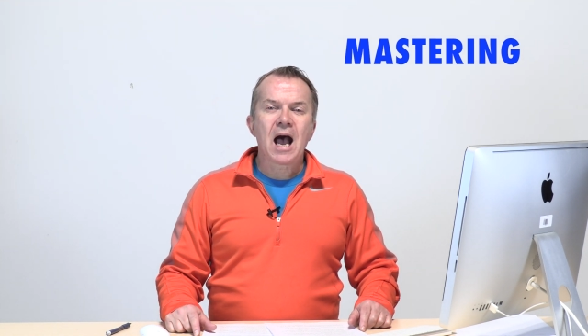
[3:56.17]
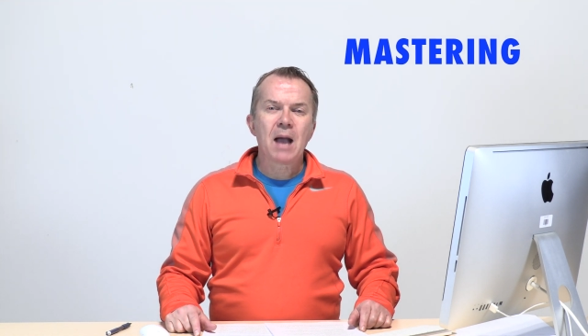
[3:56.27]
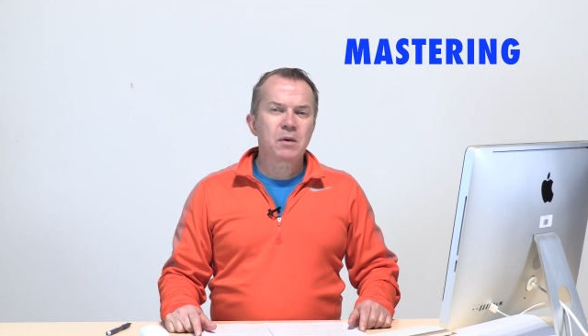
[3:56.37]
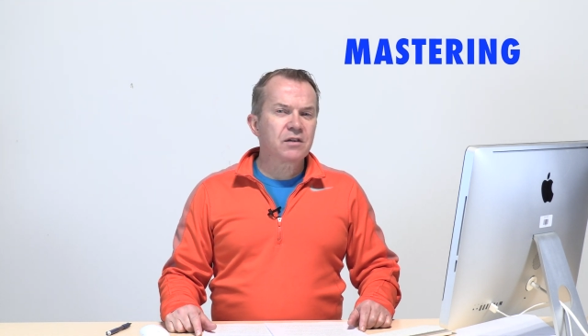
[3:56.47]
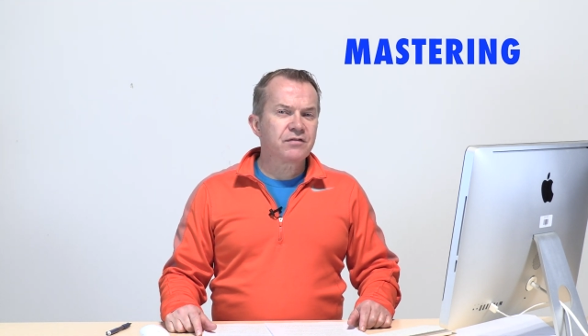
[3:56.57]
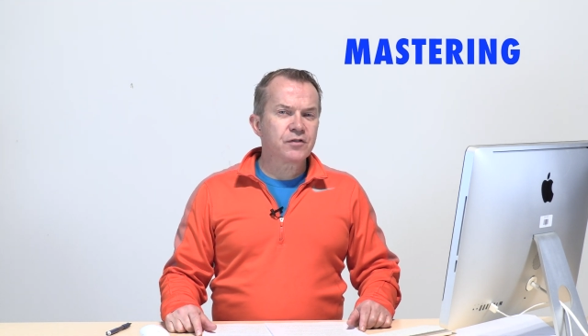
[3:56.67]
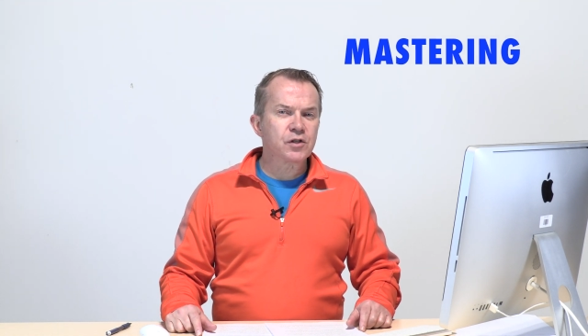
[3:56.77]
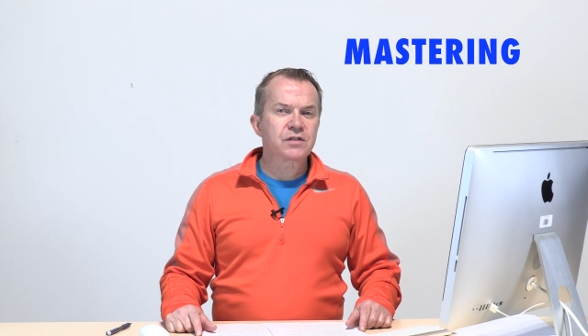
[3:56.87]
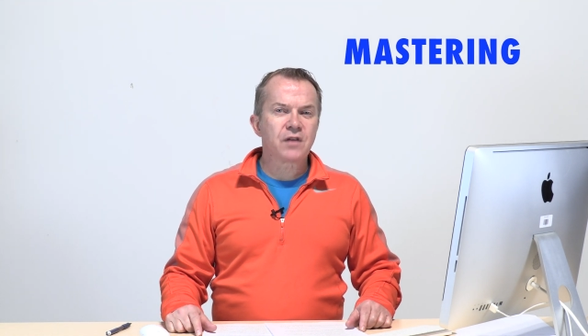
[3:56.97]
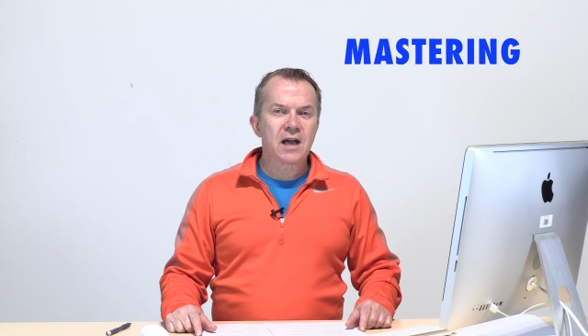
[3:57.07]
I'm going to
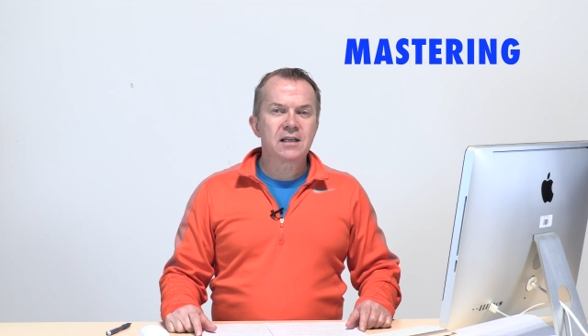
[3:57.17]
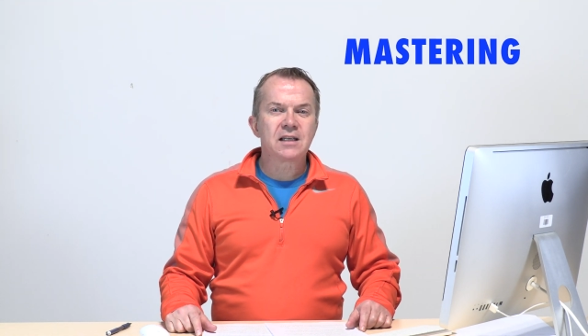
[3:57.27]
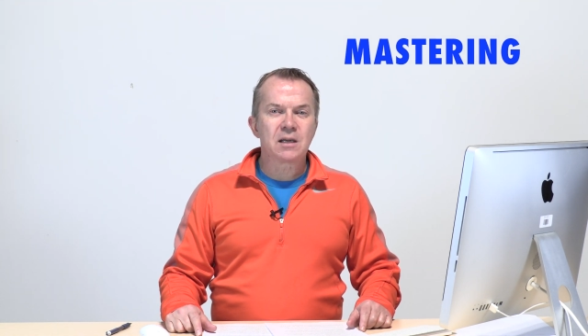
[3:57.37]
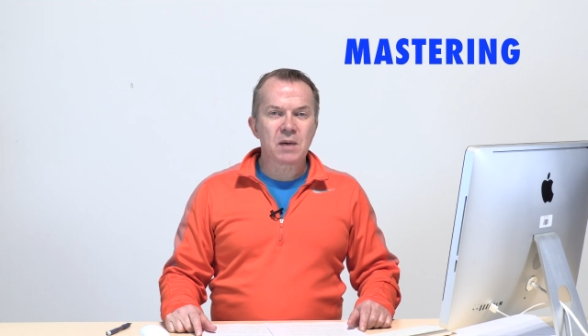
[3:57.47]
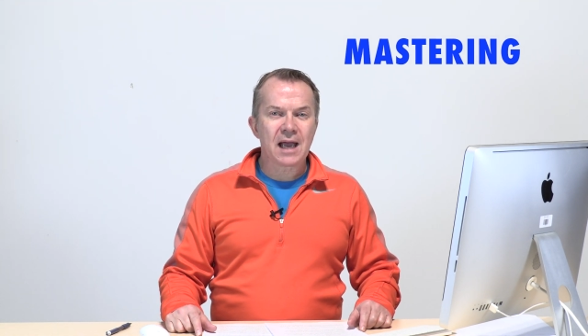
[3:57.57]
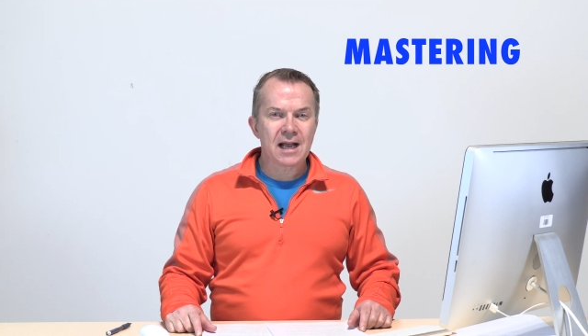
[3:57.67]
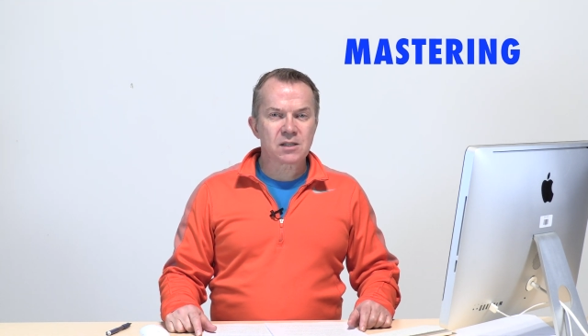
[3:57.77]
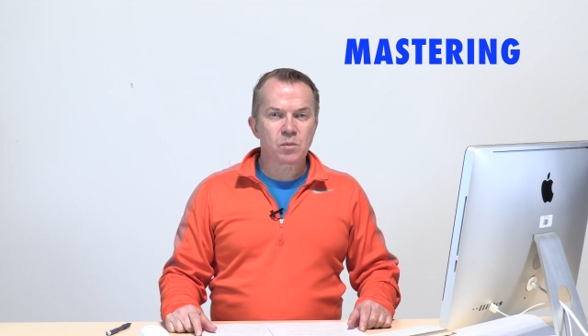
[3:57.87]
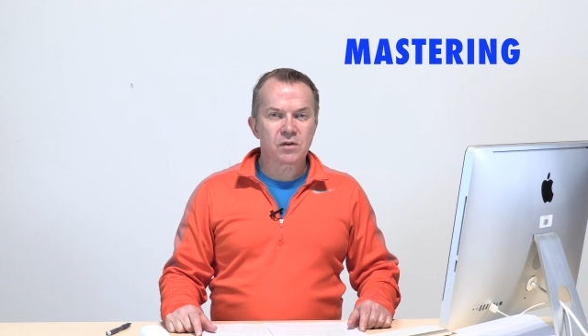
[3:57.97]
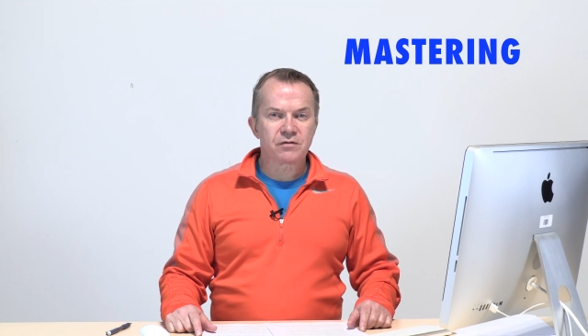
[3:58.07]
first find it in my
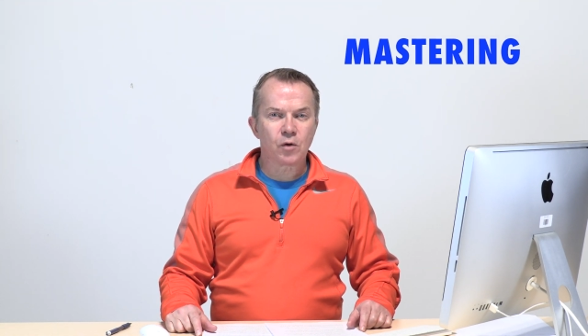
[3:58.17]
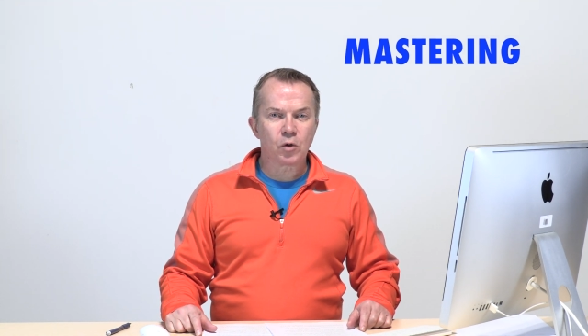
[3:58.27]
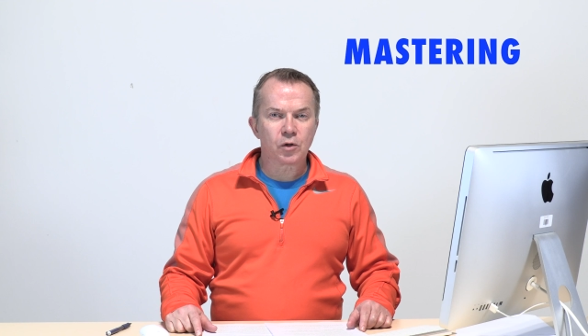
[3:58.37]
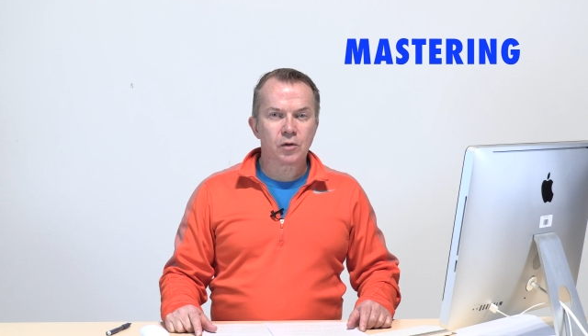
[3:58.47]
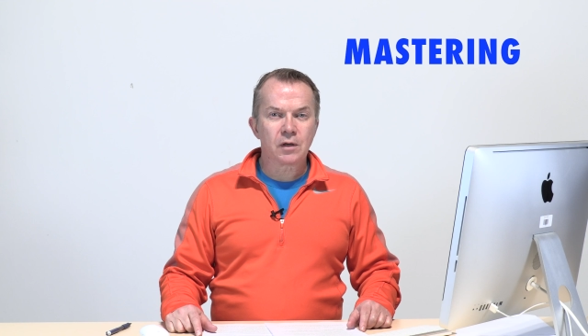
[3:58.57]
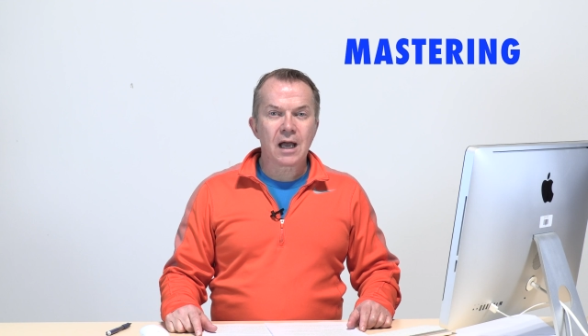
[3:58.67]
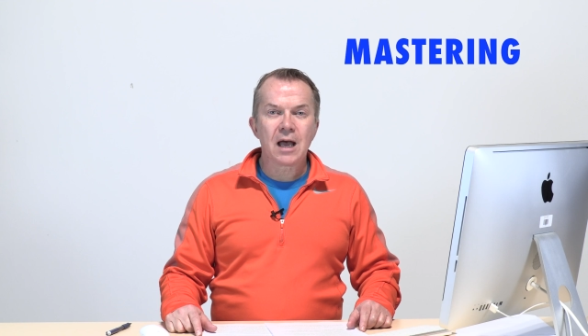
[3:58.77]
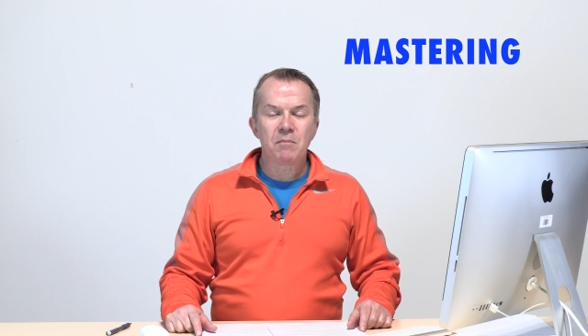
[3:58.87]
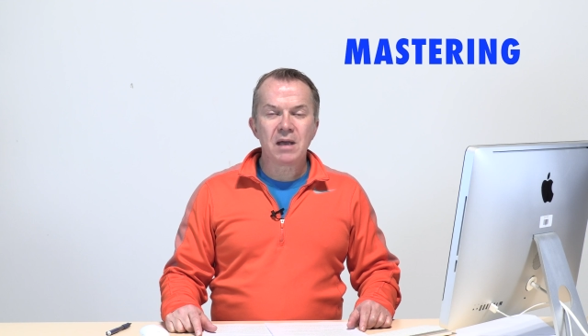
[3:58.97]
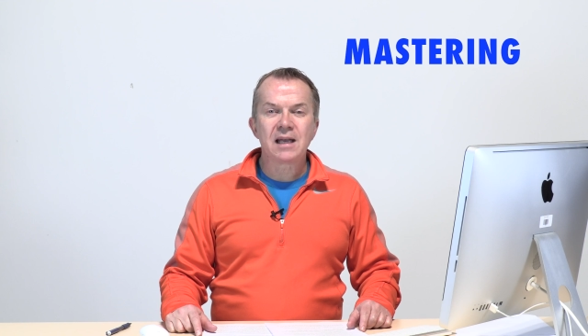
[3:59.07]
export folder
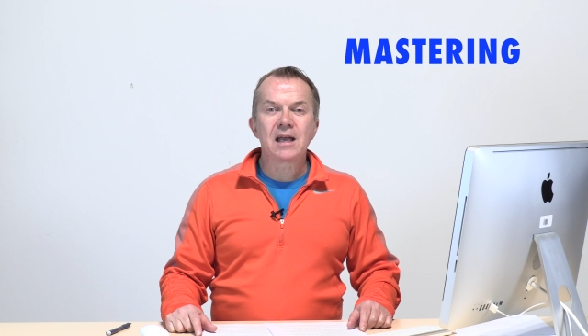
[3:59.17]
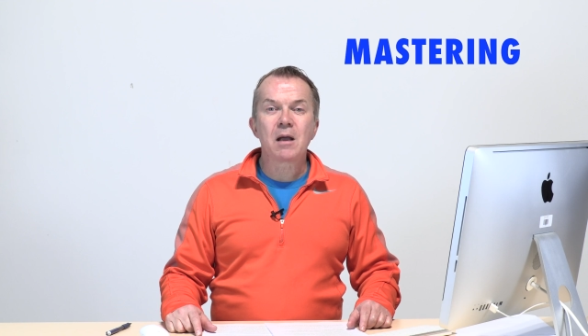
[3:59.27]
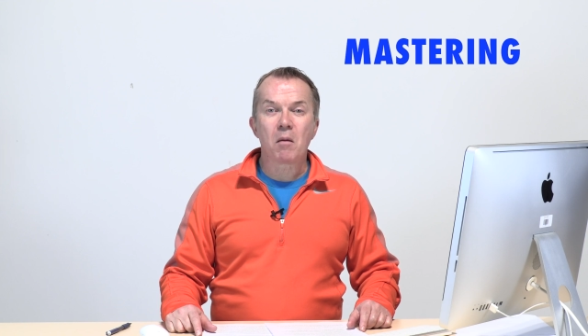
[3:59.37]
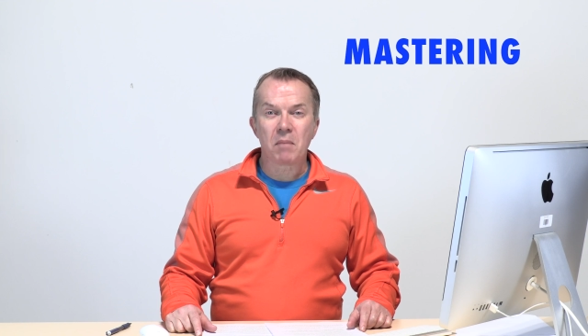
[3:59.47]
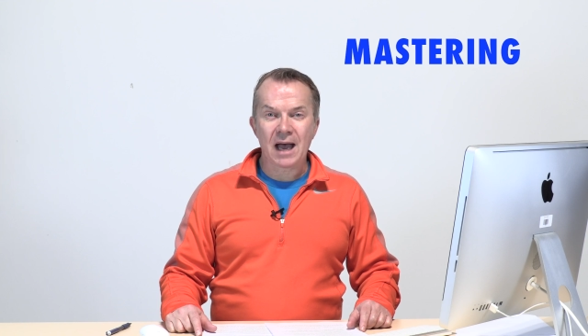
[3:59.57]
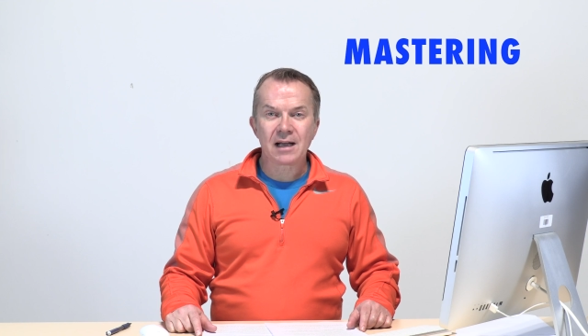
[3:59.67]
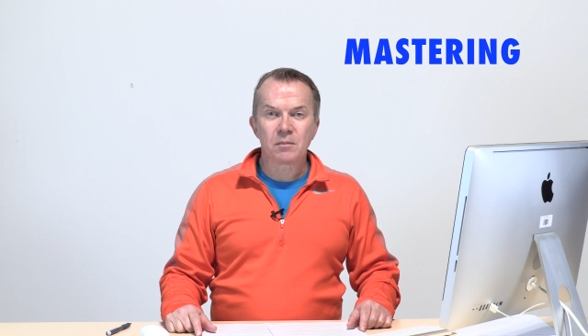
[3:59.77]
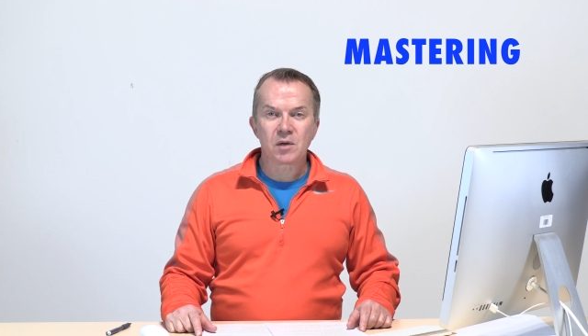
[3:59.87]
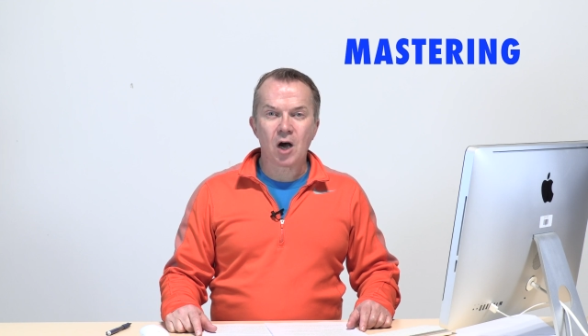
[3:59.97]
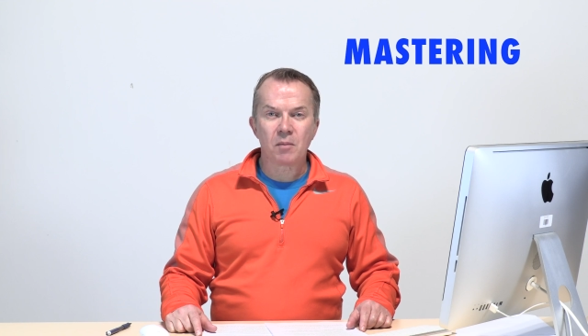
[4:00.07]
and make a
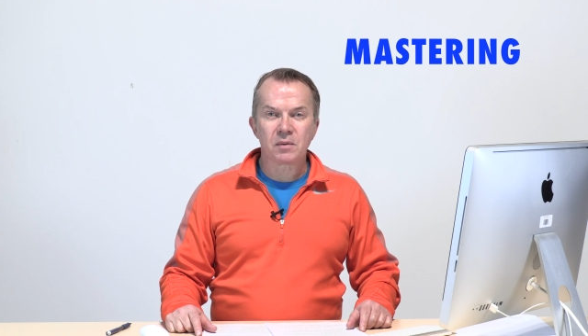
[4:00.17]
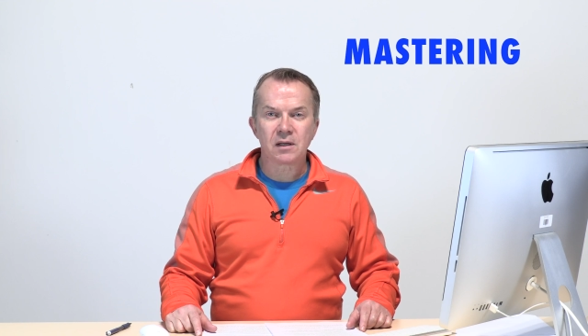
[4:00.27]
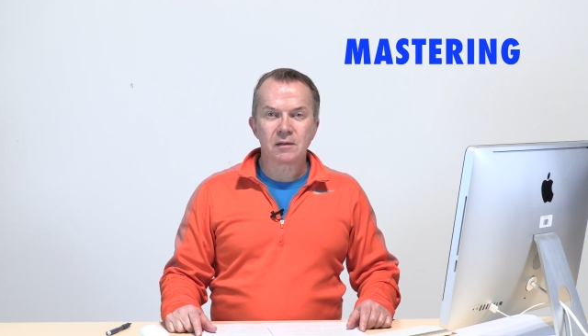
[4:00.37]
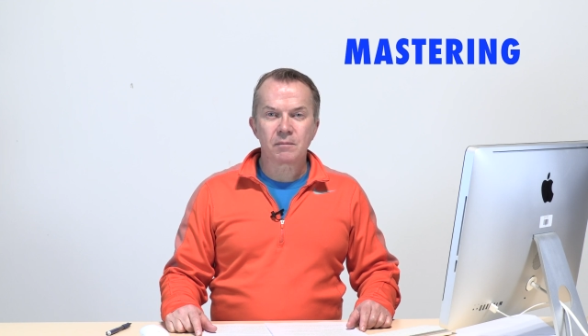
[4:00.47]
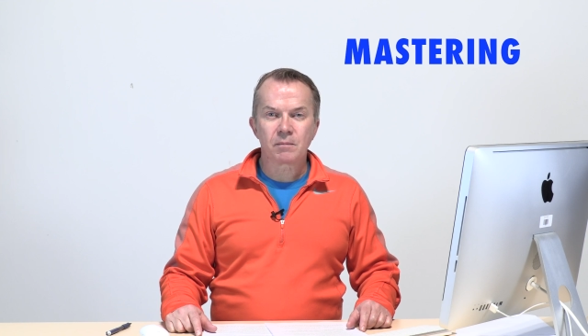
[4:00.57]
backup copy.